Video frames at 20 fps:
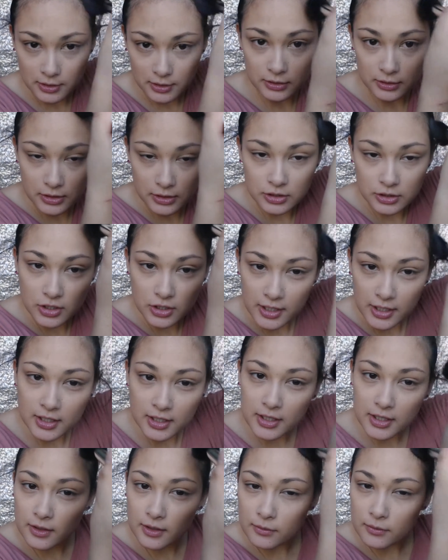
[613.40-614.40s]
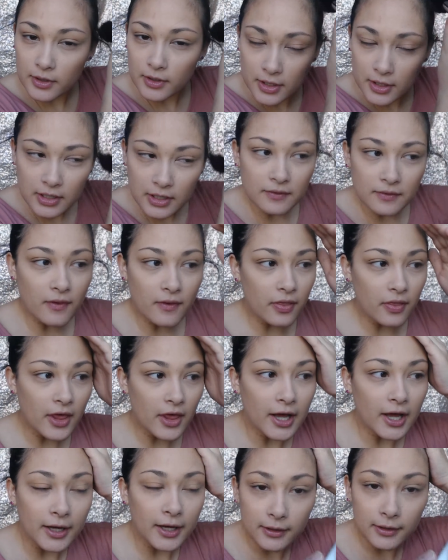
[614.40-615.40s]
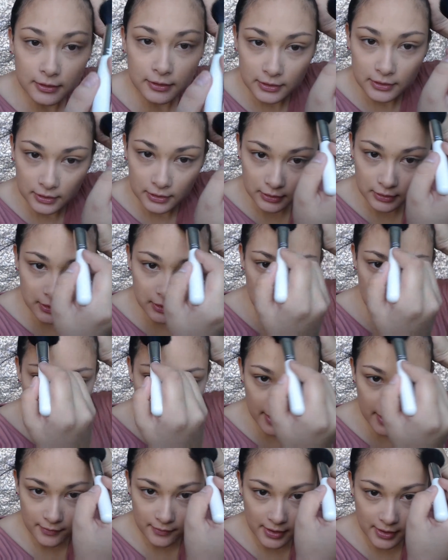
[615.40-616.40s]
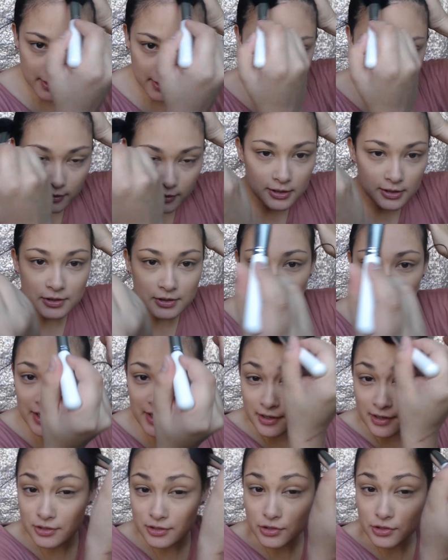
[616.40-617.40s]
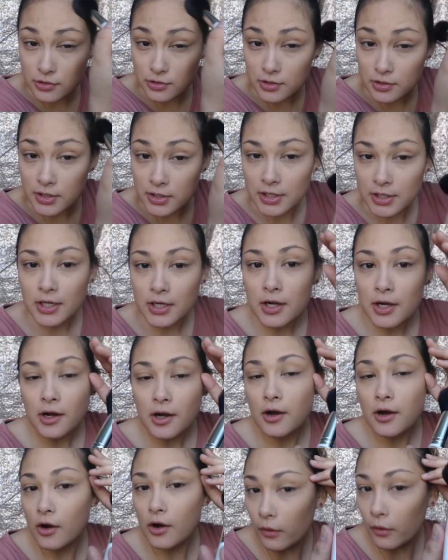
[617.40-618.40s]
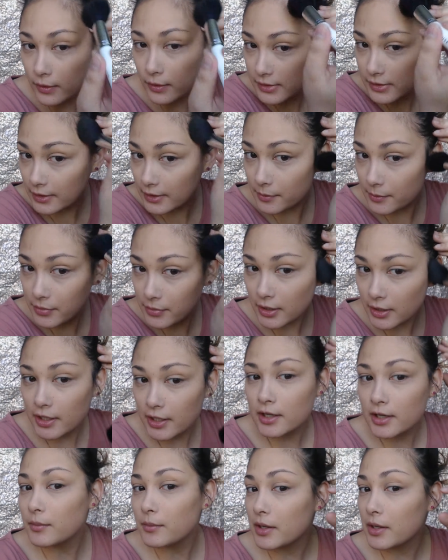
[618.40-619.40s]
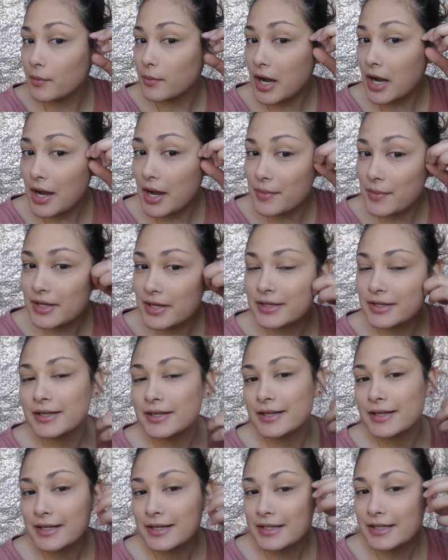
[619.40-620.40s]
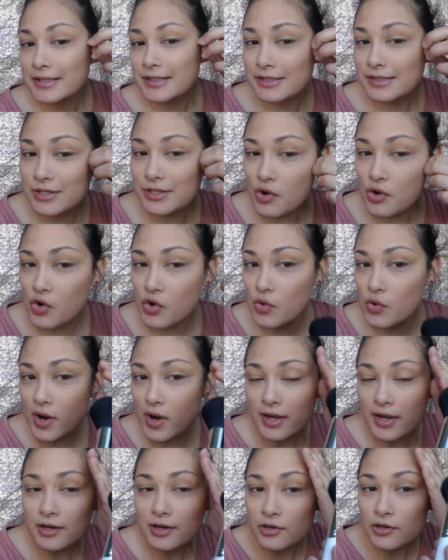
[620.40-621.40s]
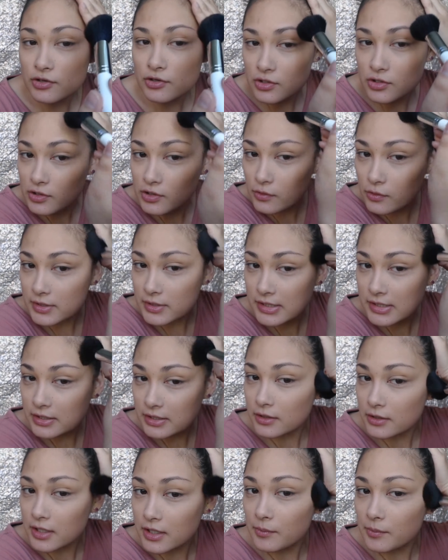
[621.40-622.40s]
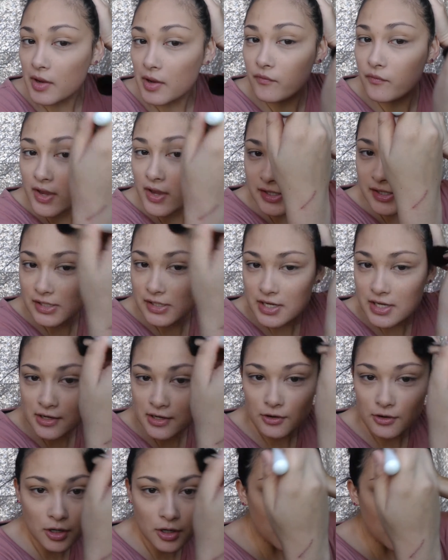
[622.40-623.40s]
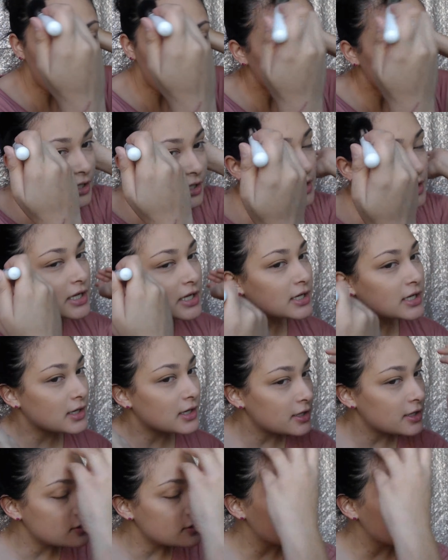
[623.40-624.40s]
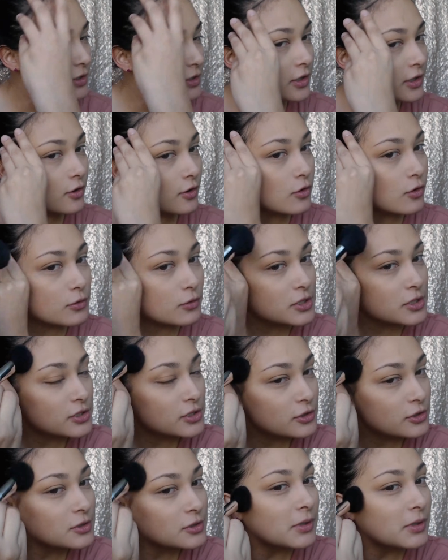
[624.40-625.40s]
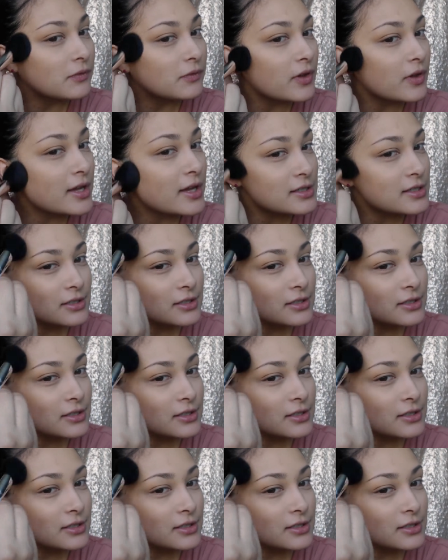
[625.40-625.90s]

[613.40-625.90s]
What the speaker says: to try to get rid of that line right here, because my hair is usually always up. I am a mom, so I can usually always either get my face done or my hair done, and I usually always choose my face.